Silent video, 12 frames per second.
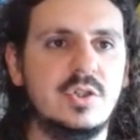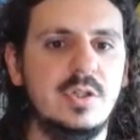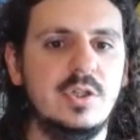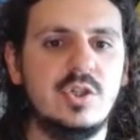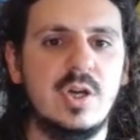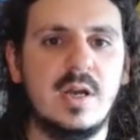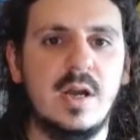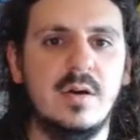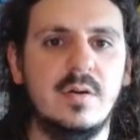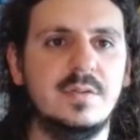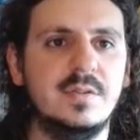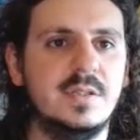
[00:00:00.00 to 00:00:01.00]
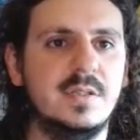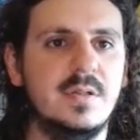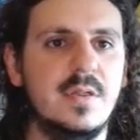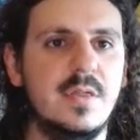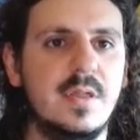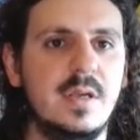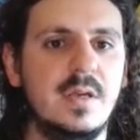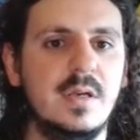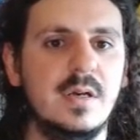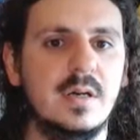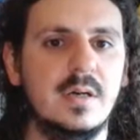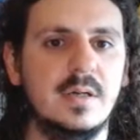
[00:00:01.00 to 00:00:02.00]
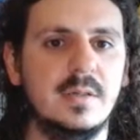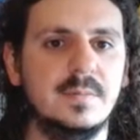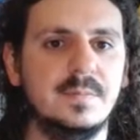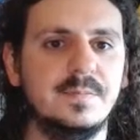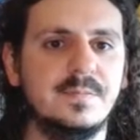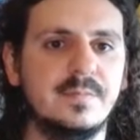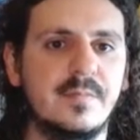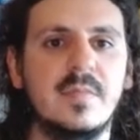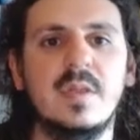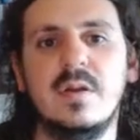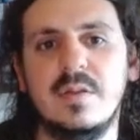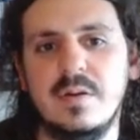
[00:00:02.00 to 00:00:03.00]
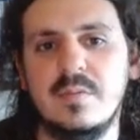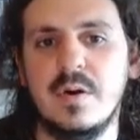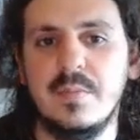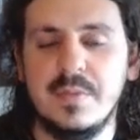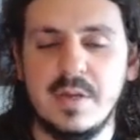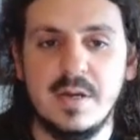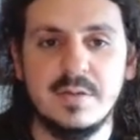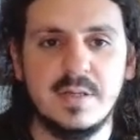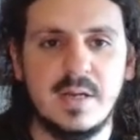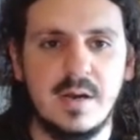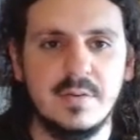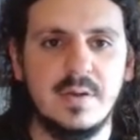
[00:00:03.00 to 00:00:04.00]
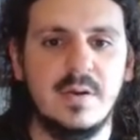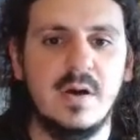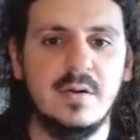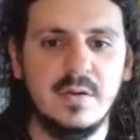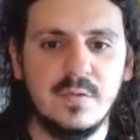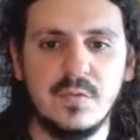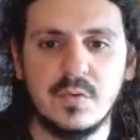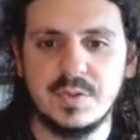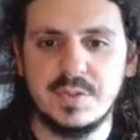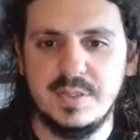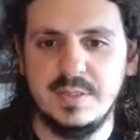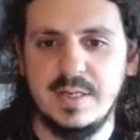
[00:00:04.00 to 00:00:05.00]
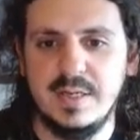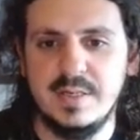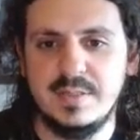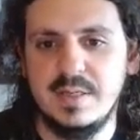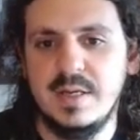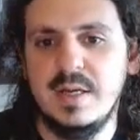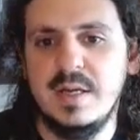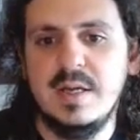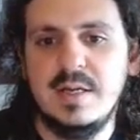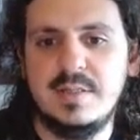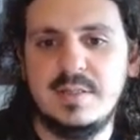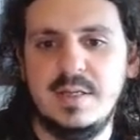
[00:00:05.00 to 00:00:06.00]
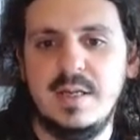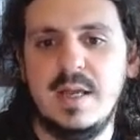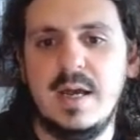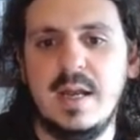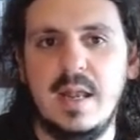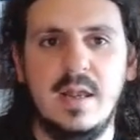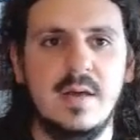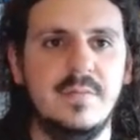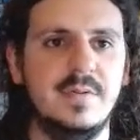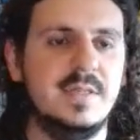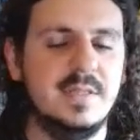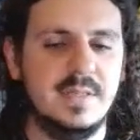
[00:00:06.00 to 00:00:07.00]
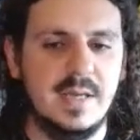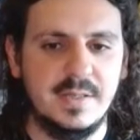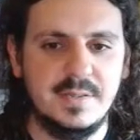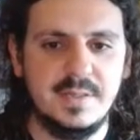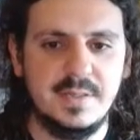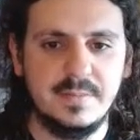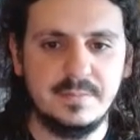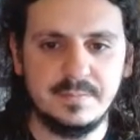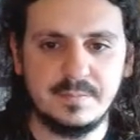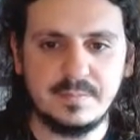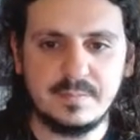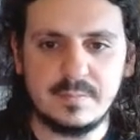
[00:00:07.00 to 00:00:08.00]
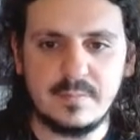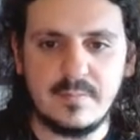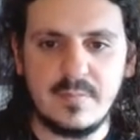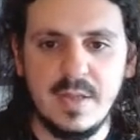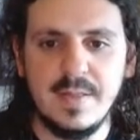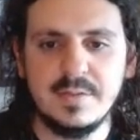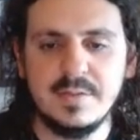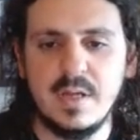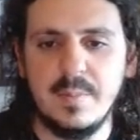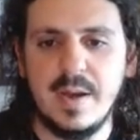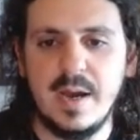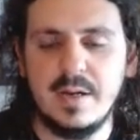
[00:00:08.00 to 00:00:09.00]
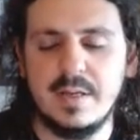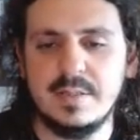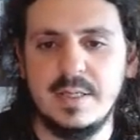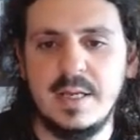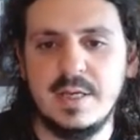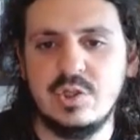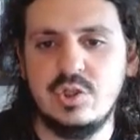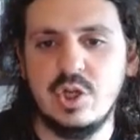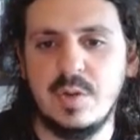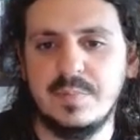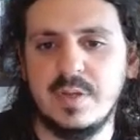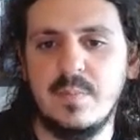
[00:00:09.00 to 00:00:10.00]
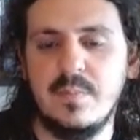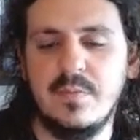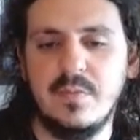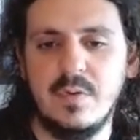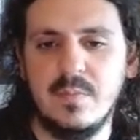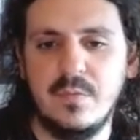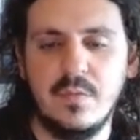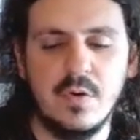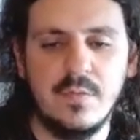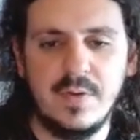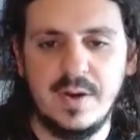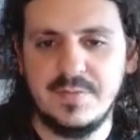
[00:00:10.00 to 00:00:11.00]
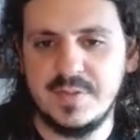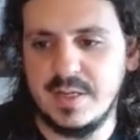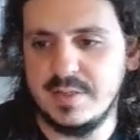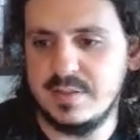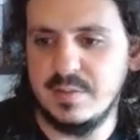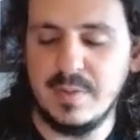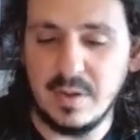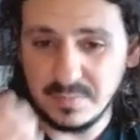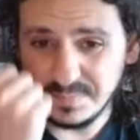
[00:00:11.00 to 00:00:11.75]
check out the well, there's a countdown. 114 days, sitting at 11 cents. That's not bad because it has jumped up from 4 or 5 cents about